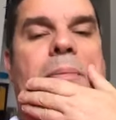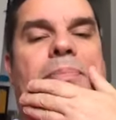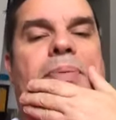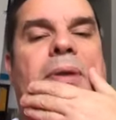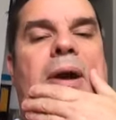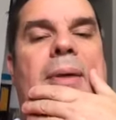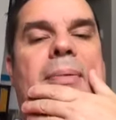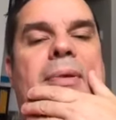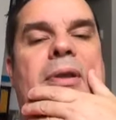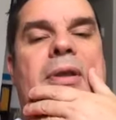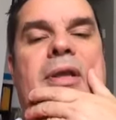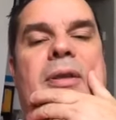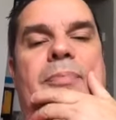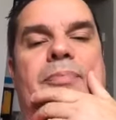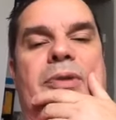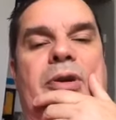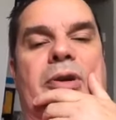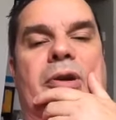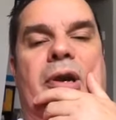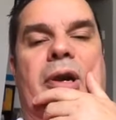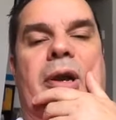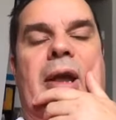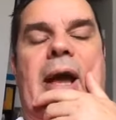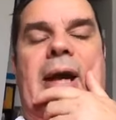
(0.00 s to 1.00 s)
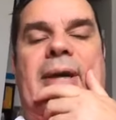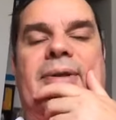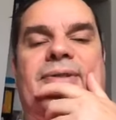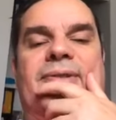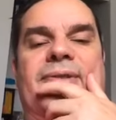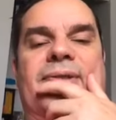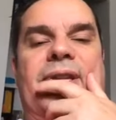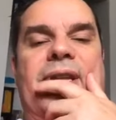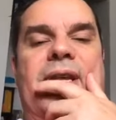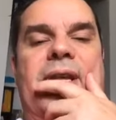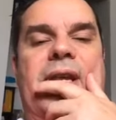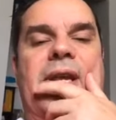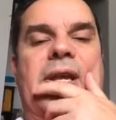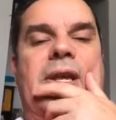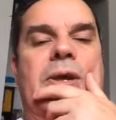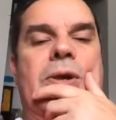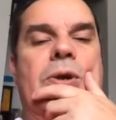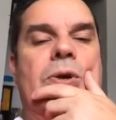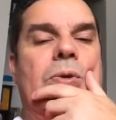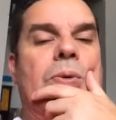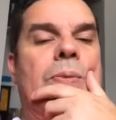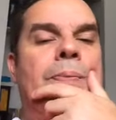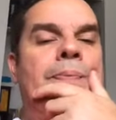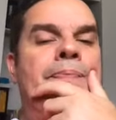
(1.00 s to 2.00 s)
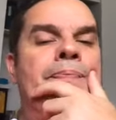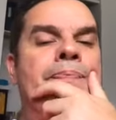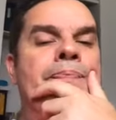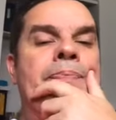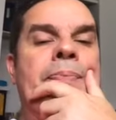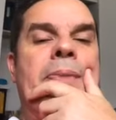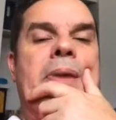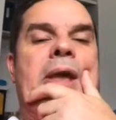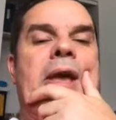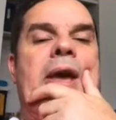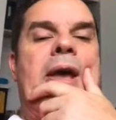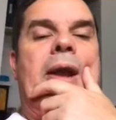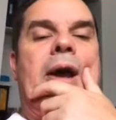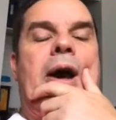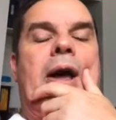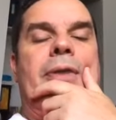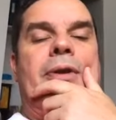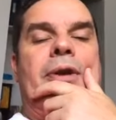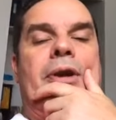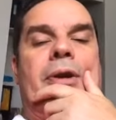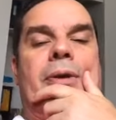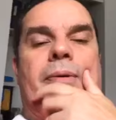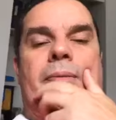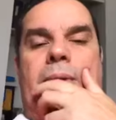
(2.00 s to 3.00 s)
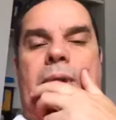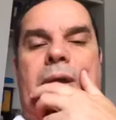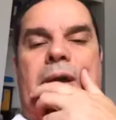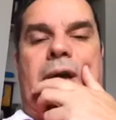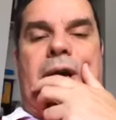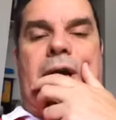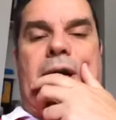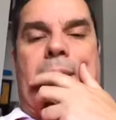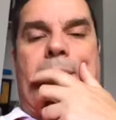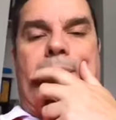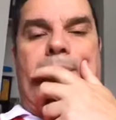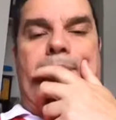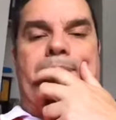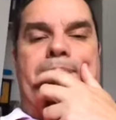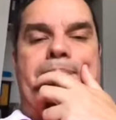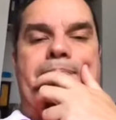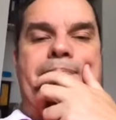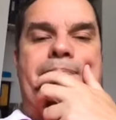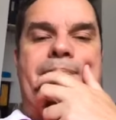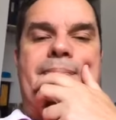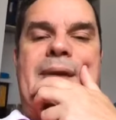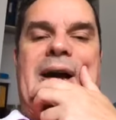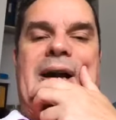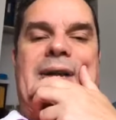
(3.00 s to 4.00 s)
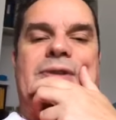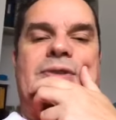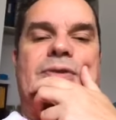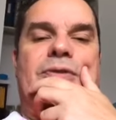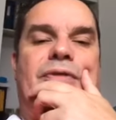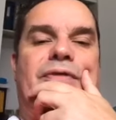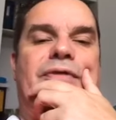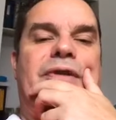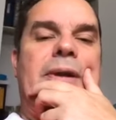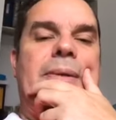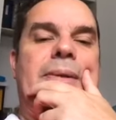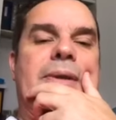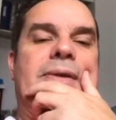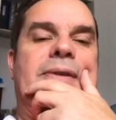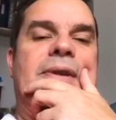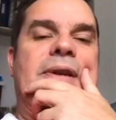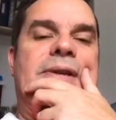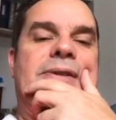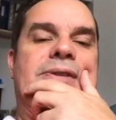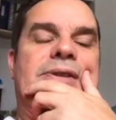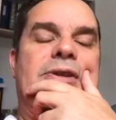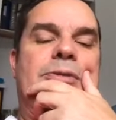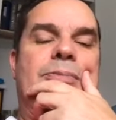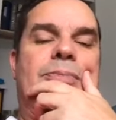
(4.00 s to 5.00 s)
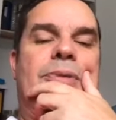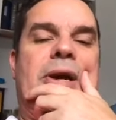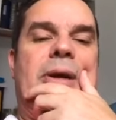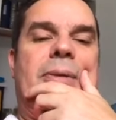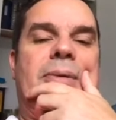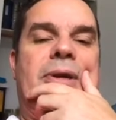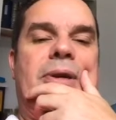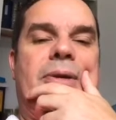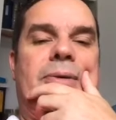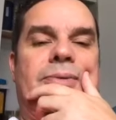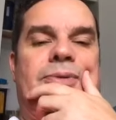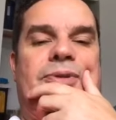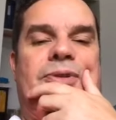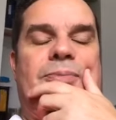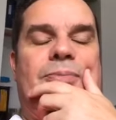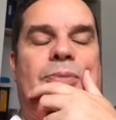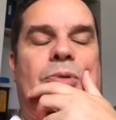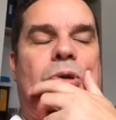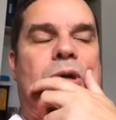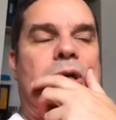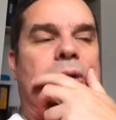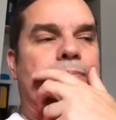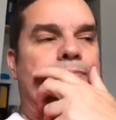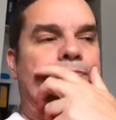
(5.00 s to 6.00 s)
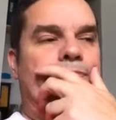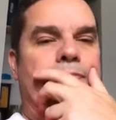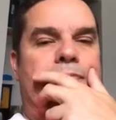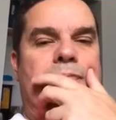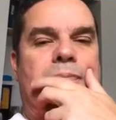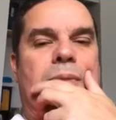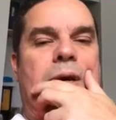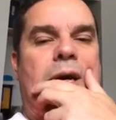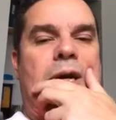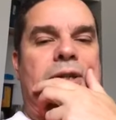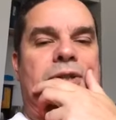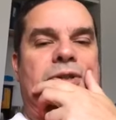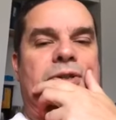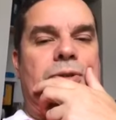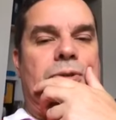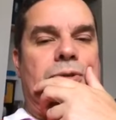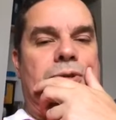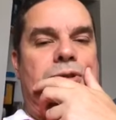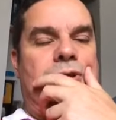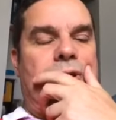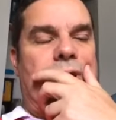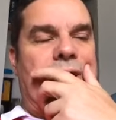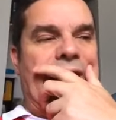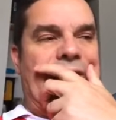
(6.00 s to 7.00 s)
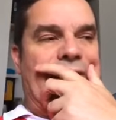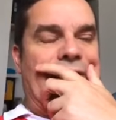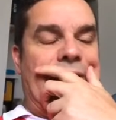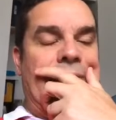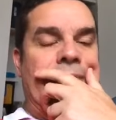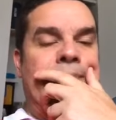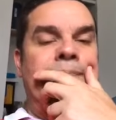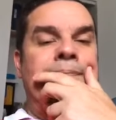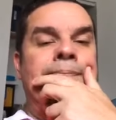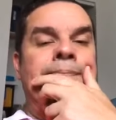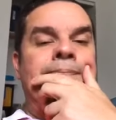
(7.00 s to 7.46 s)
Probably the bureaucrats in the E U and other um, not-so-friendly things that you probably don't support on a social level.